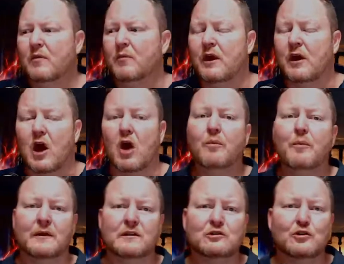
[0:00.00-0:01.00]
being
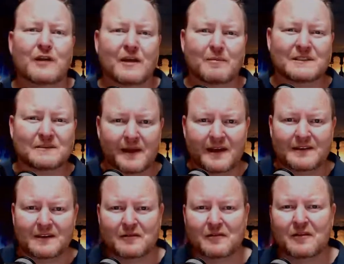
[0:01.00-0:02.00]
open to their
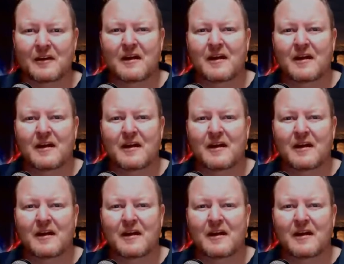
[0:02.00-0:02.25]
perspective